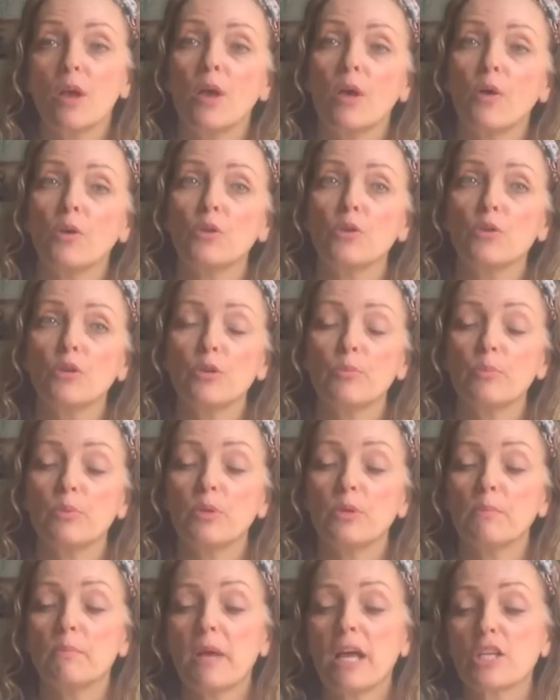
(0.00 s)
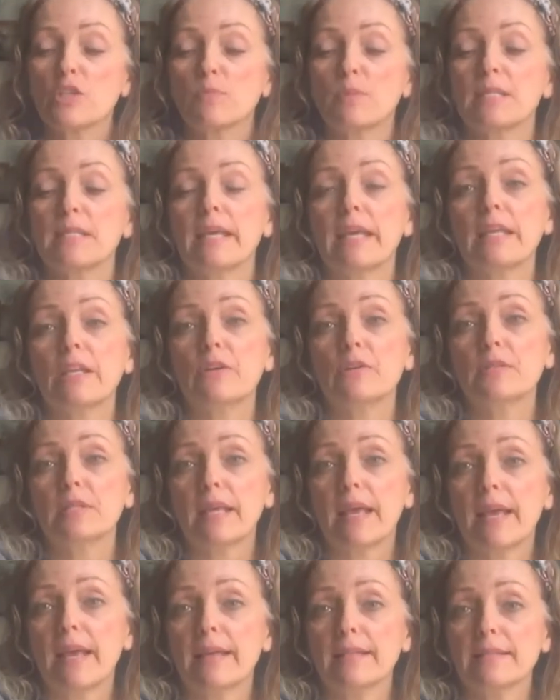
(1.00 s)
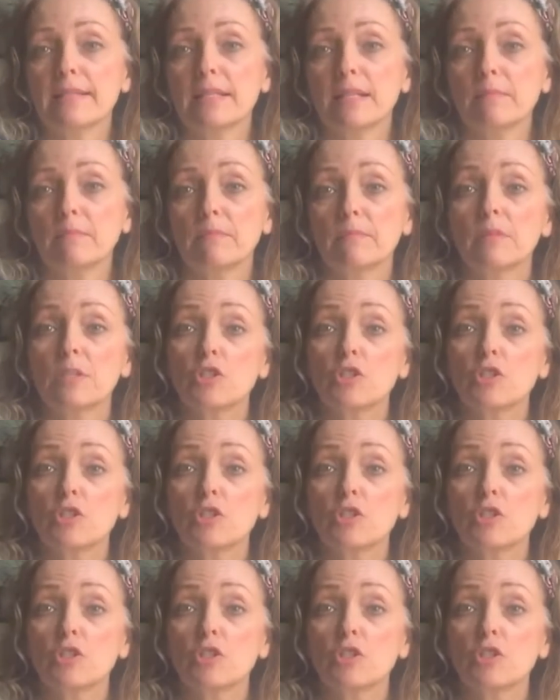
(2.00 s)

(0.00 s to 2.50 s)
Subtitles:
You could put mashed potatoes and some